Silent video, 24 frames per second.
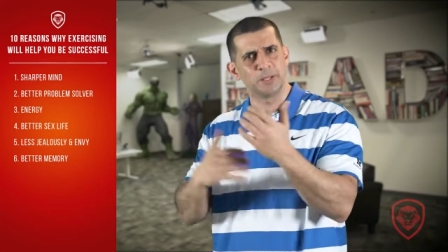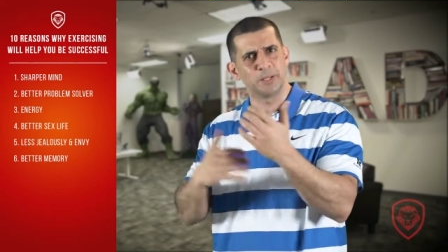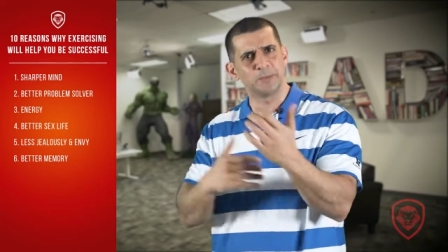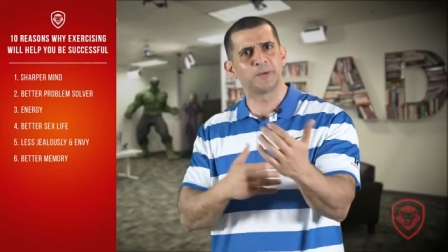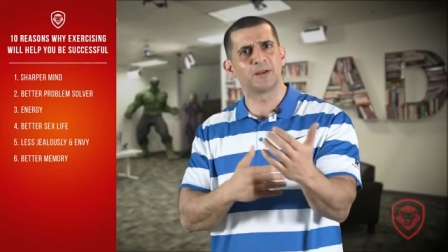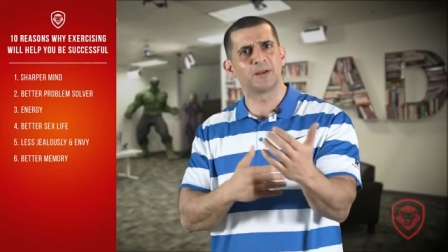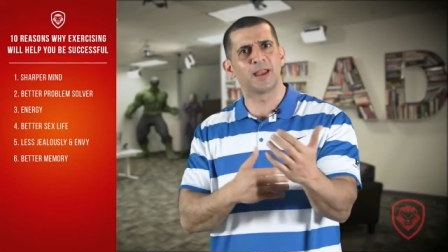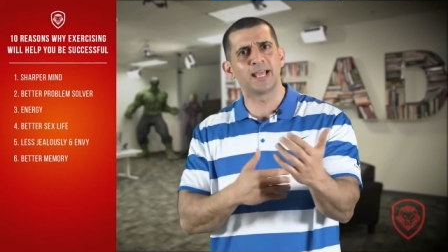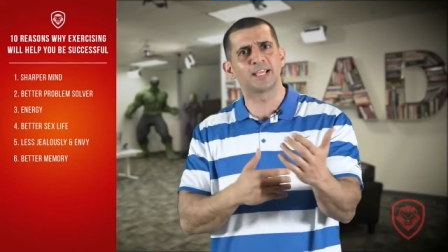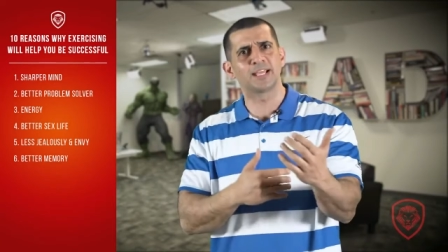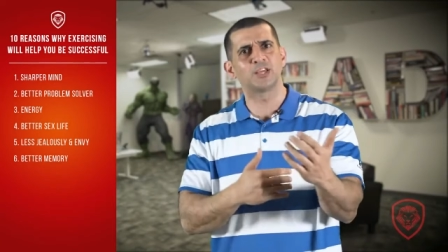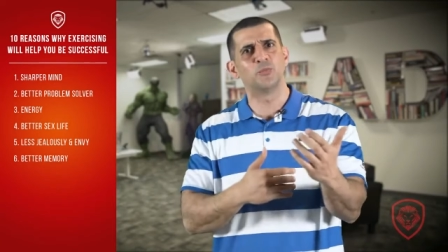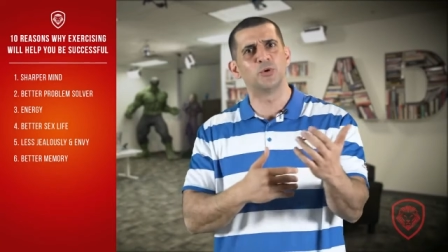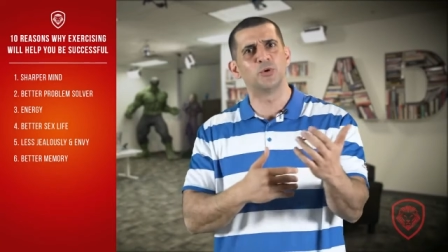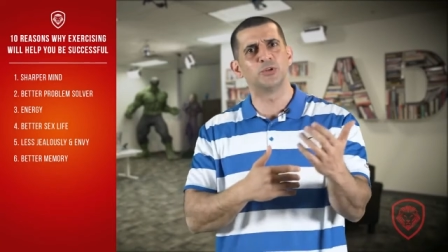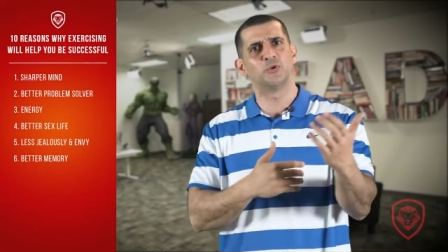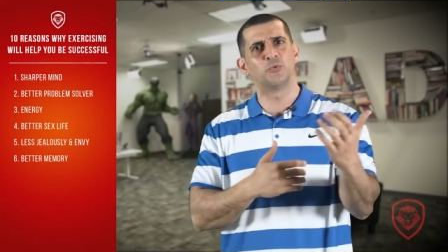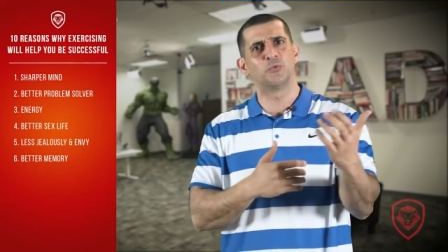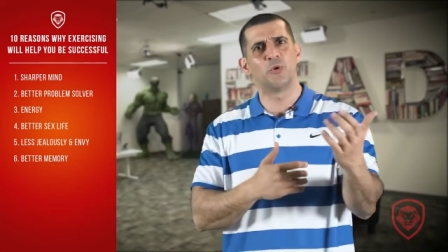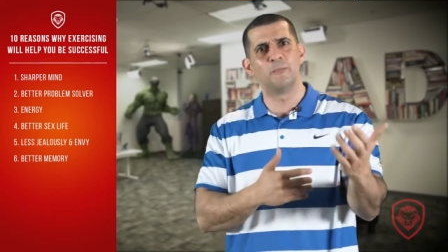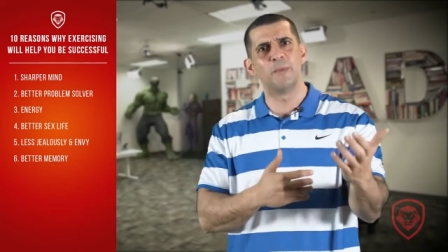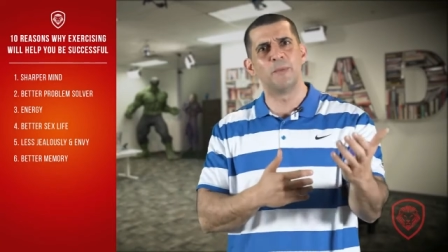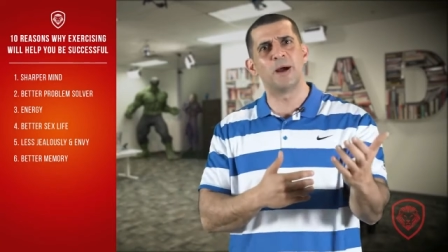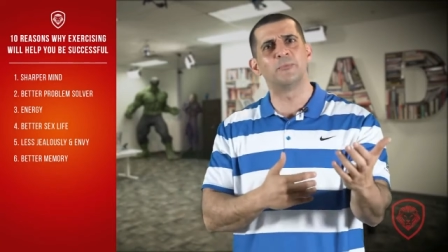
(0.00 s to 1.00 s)
People like you when
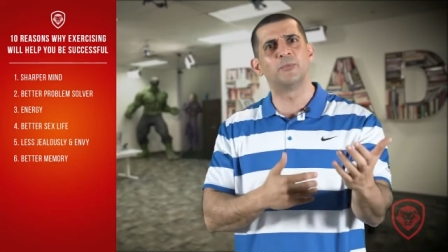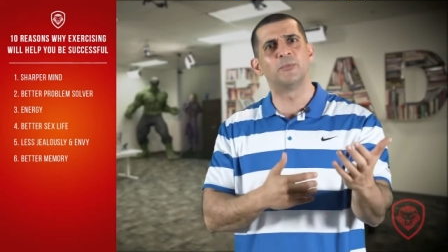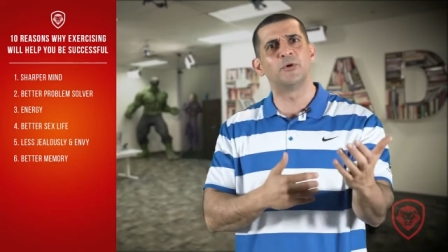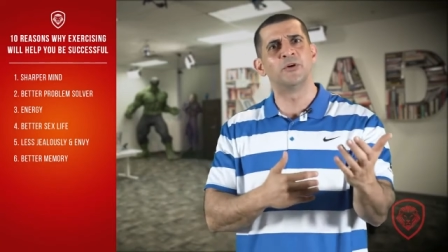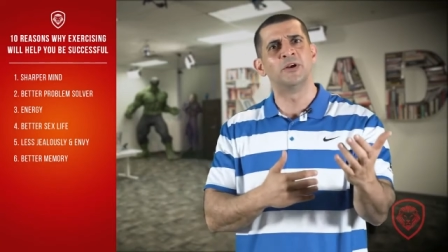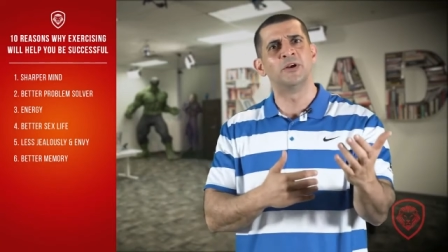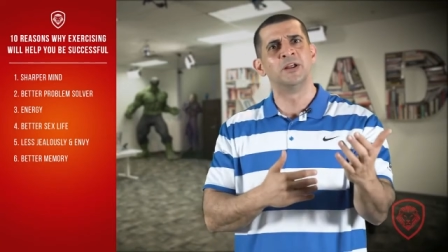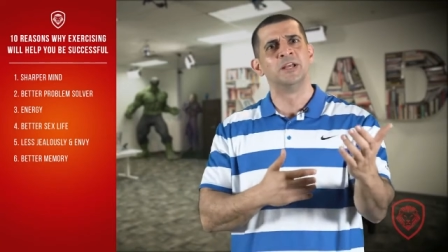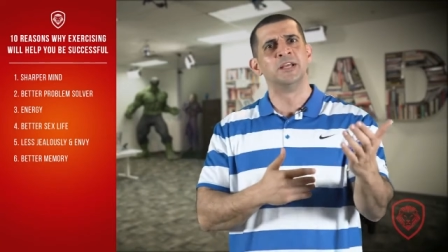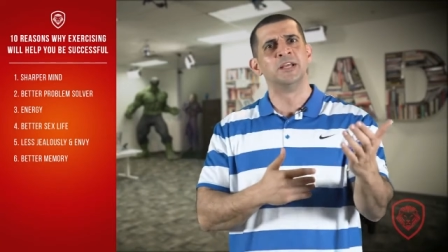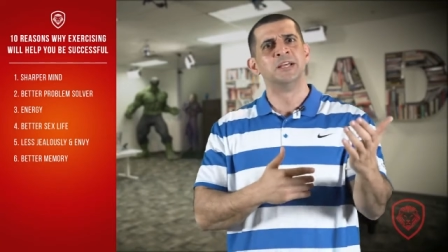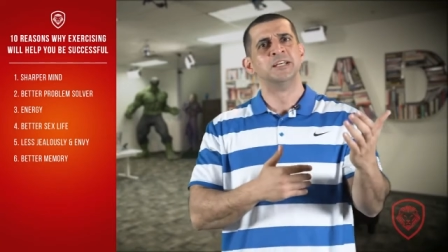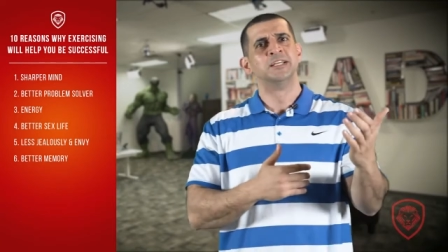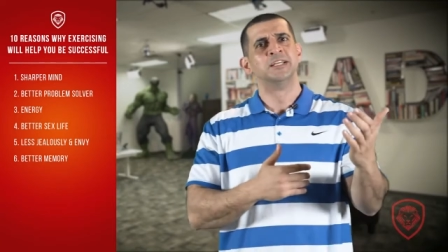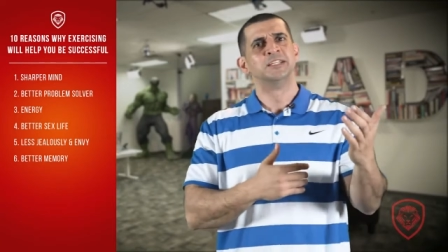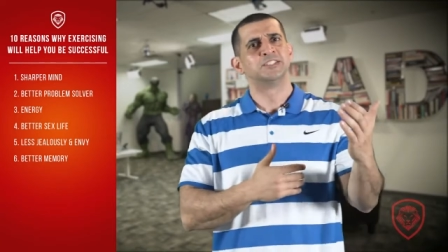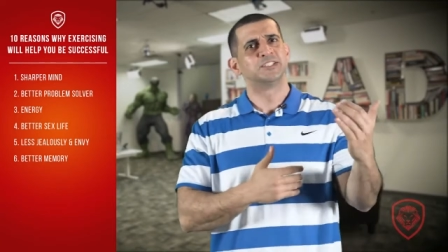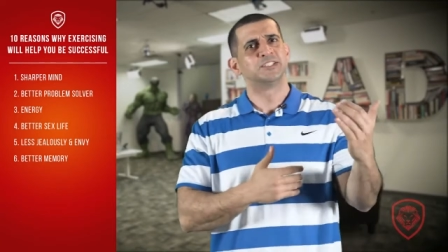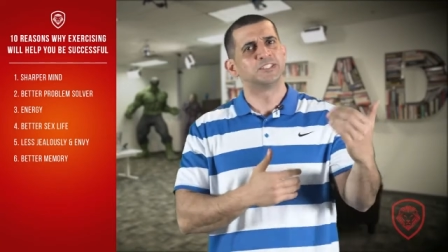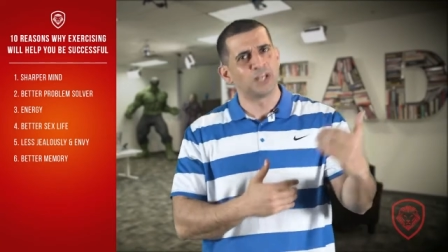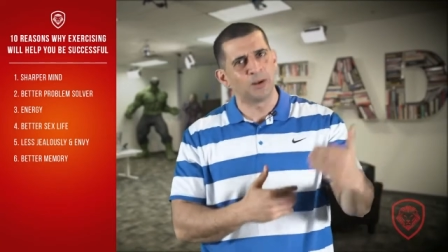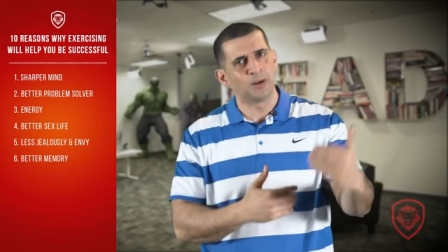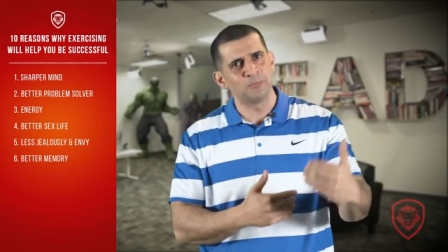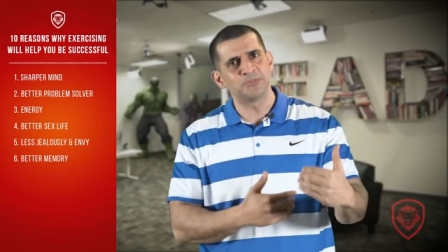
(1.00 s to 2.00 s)
you remember
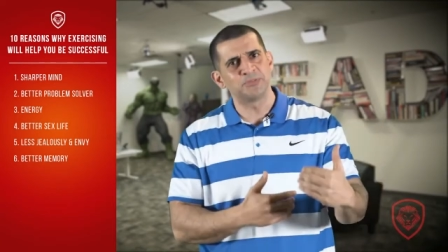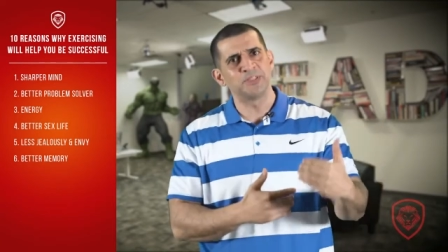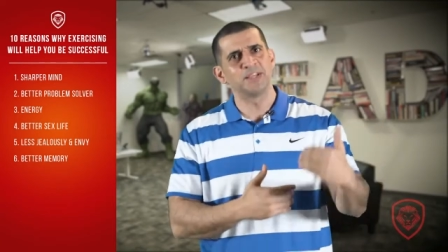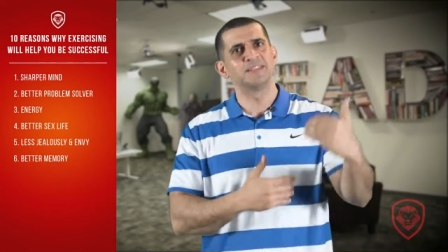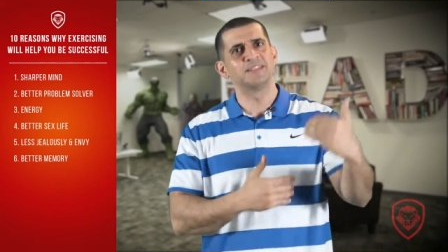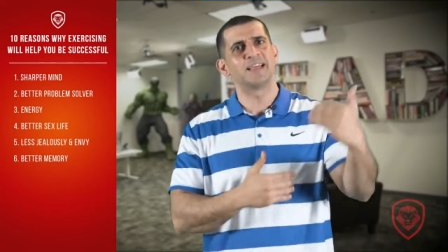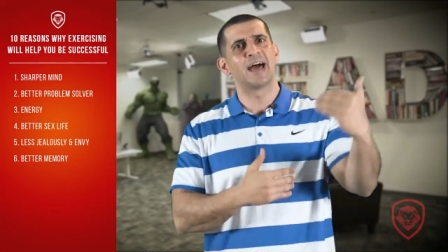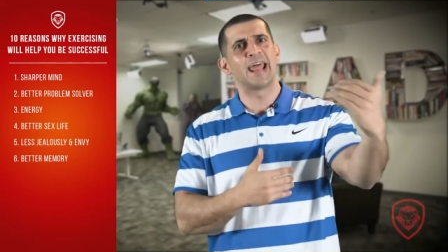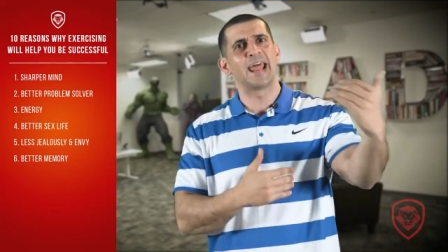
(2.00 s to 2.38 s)
something